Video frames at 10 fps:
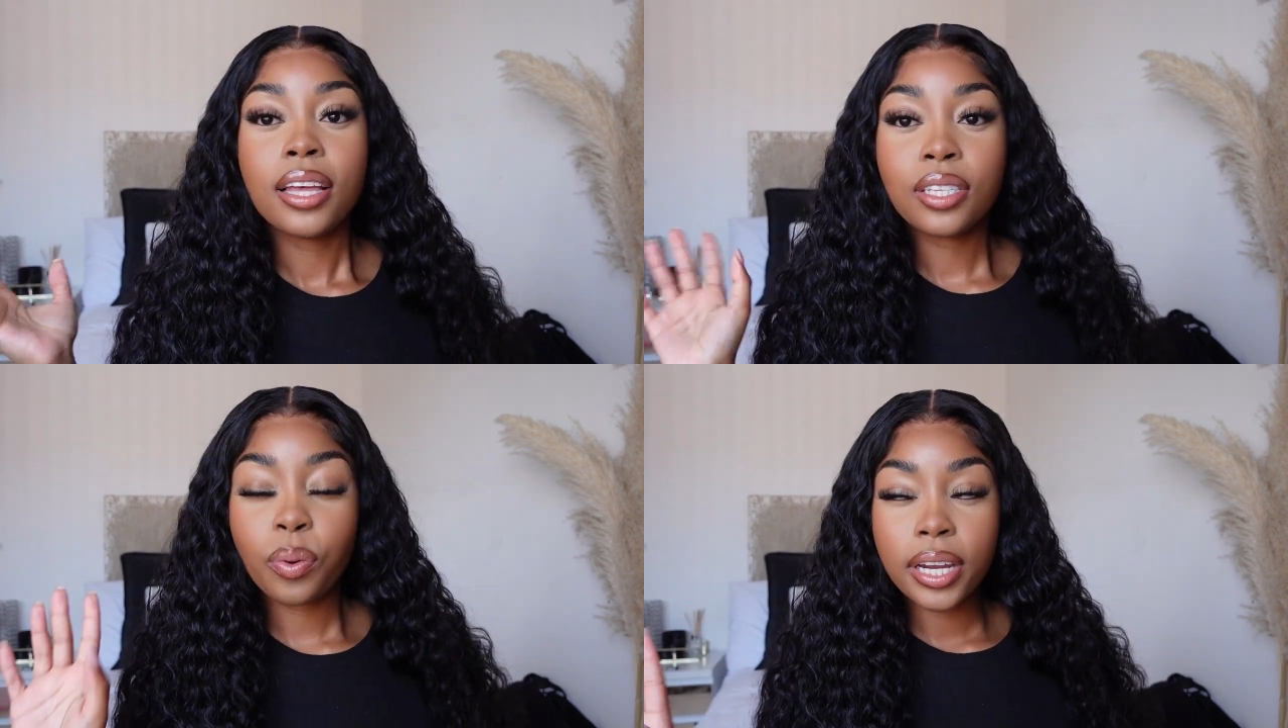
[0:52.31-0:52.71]

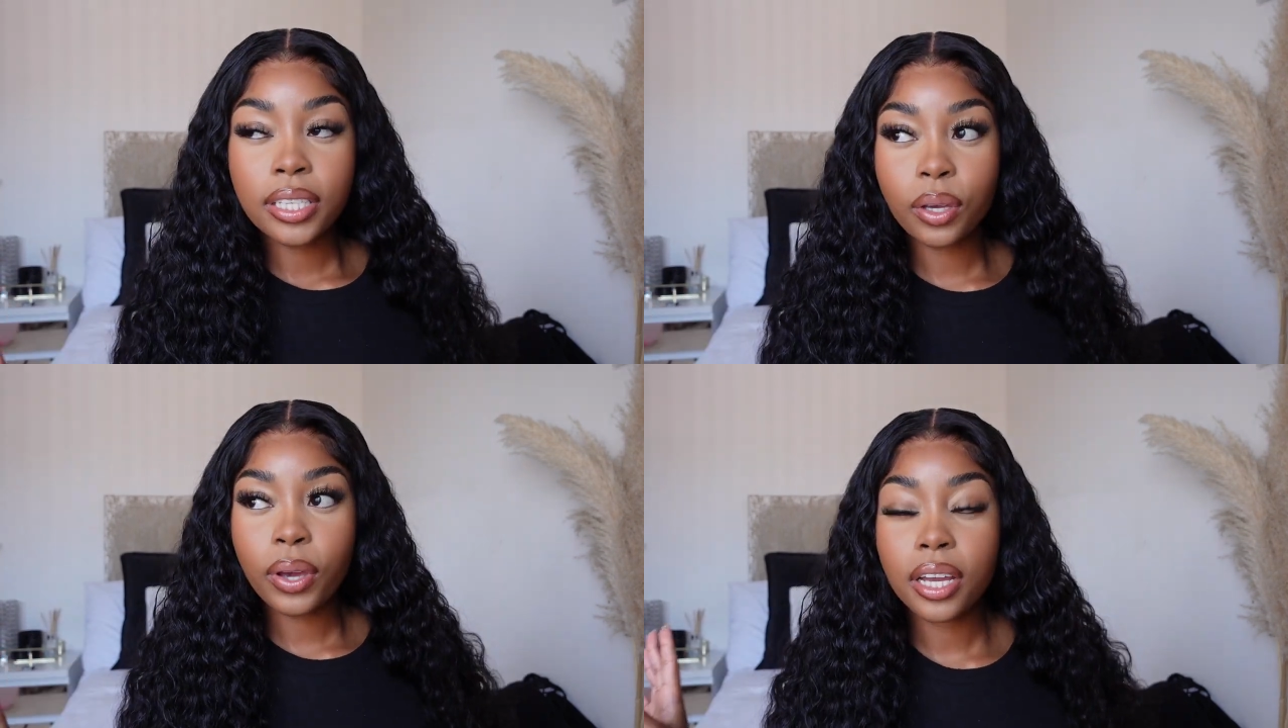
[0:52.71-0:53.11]

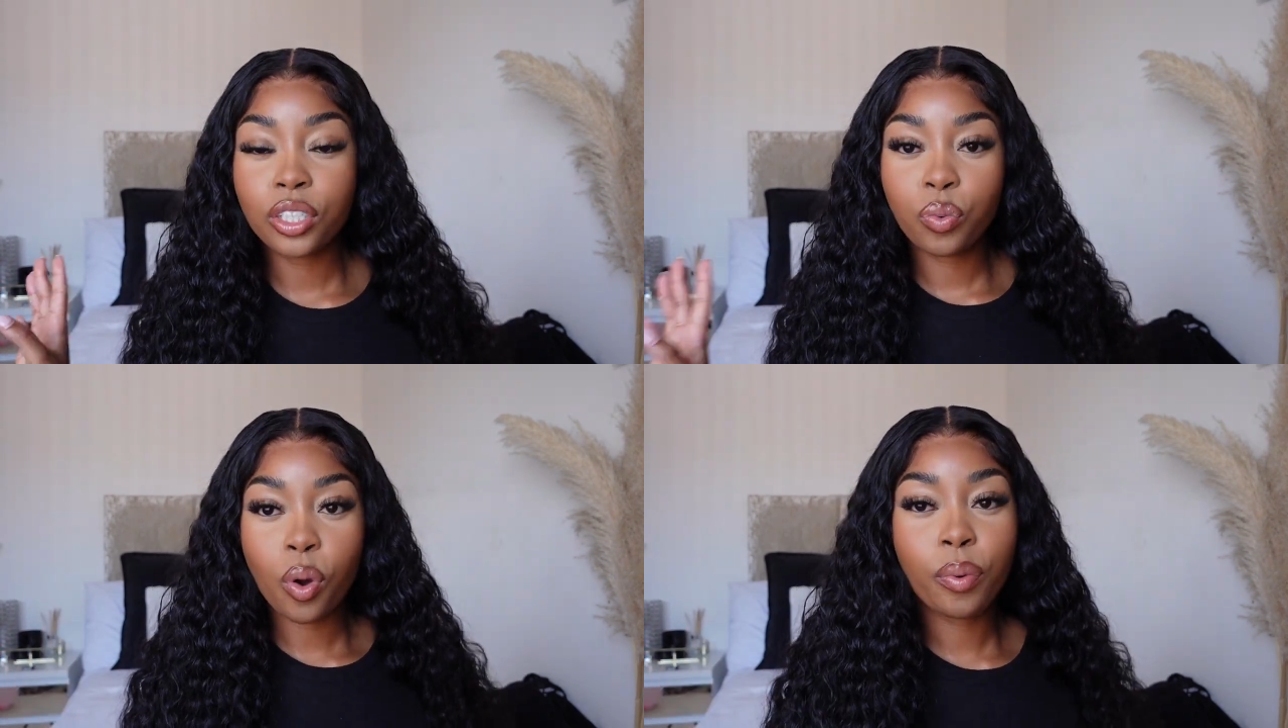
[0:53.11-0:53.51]
22
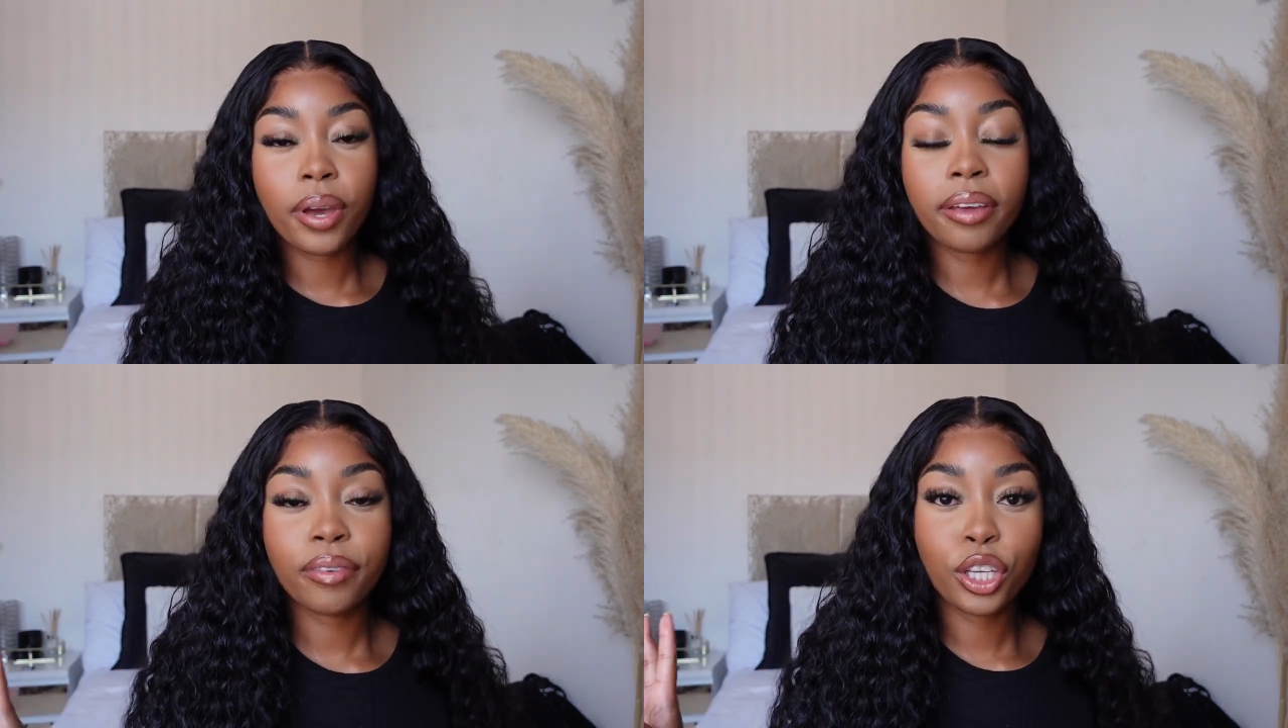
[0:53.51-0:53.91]
inch water
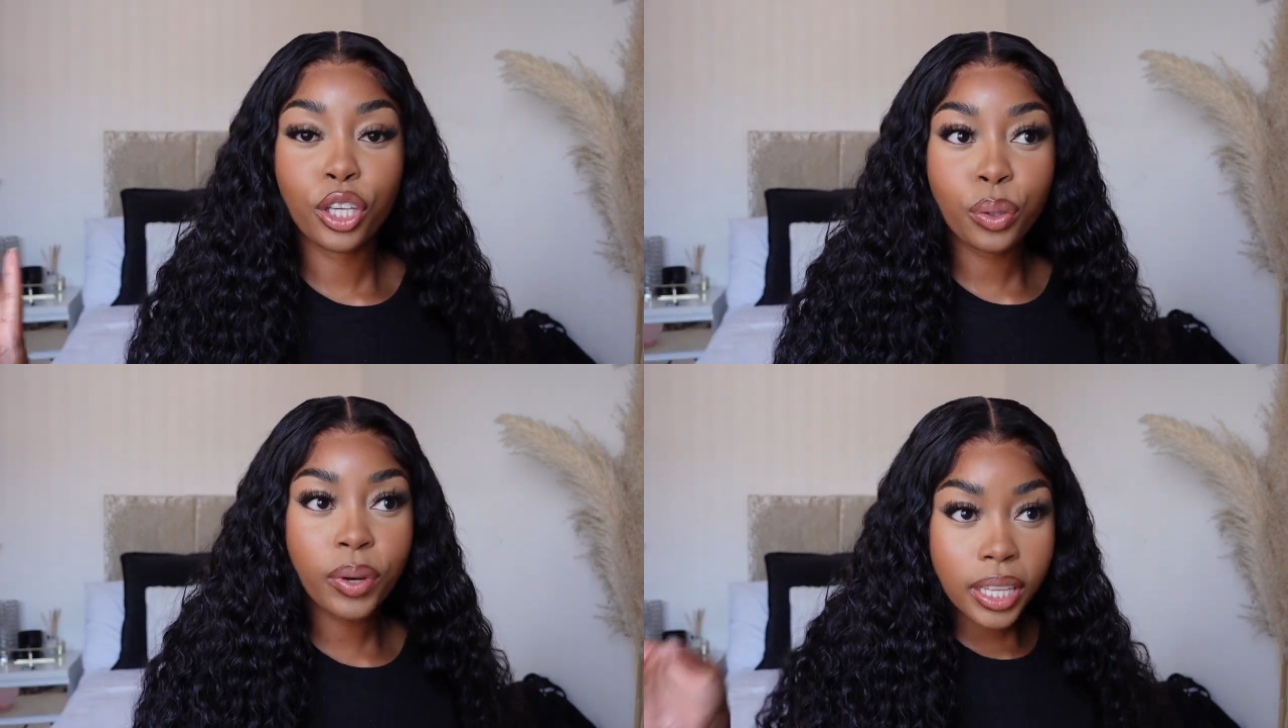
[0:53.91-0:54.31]
wave
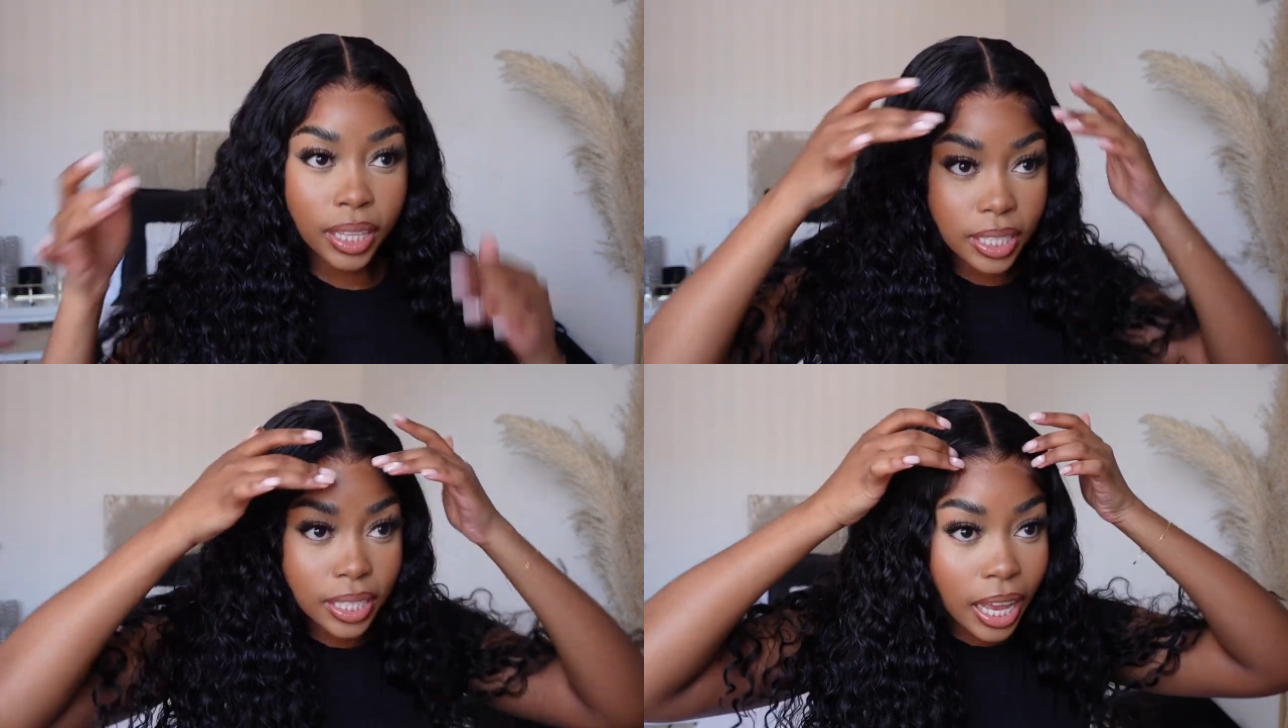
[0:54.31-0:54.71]
unit
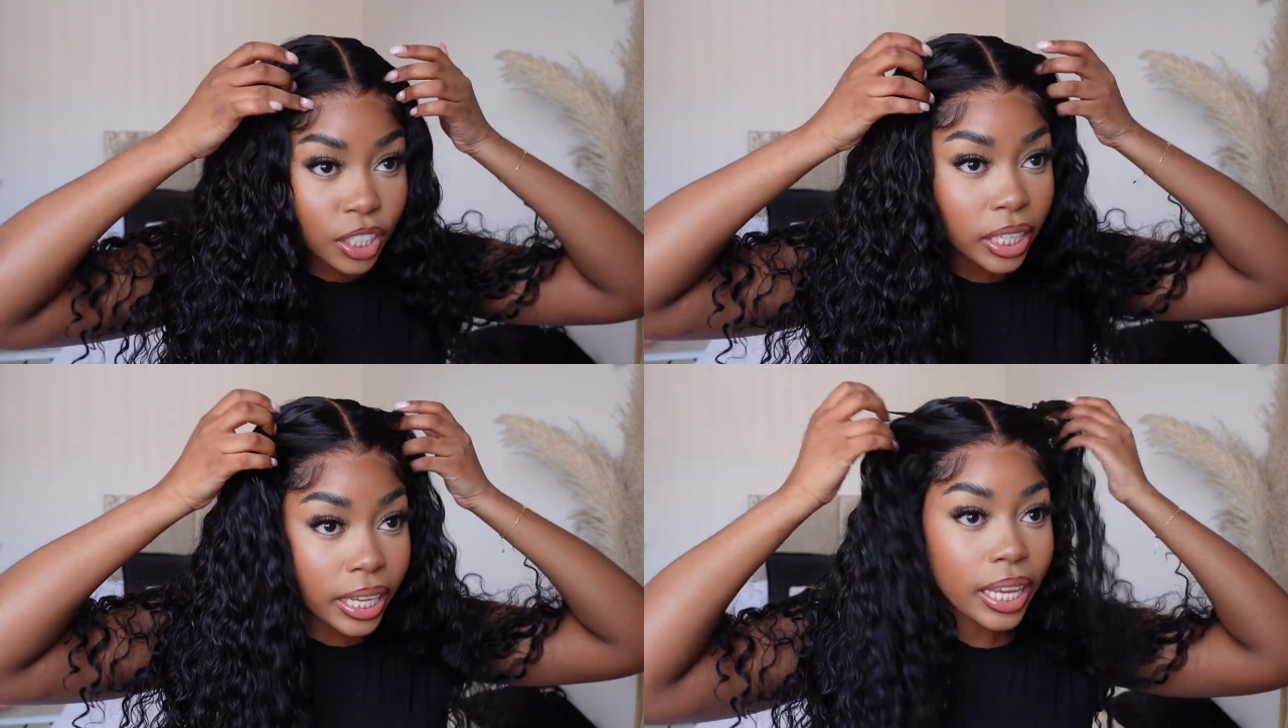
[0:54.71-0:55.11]
this is
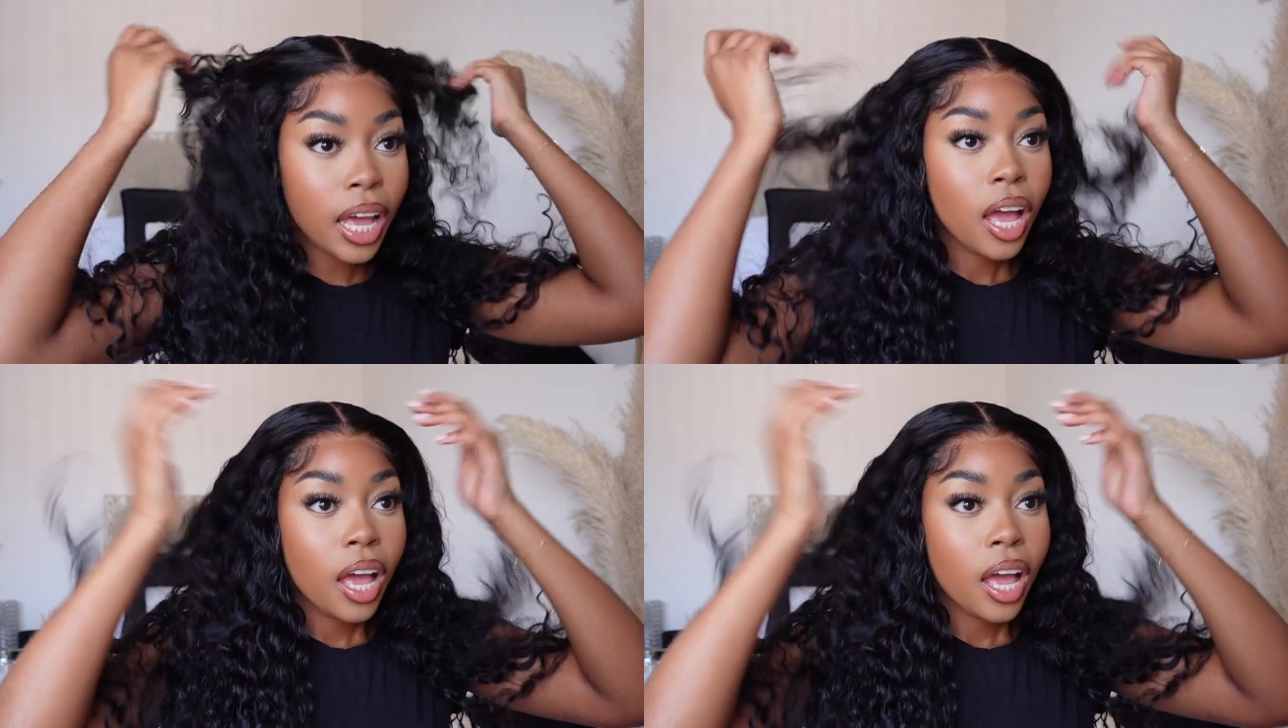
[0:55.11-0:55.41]
actually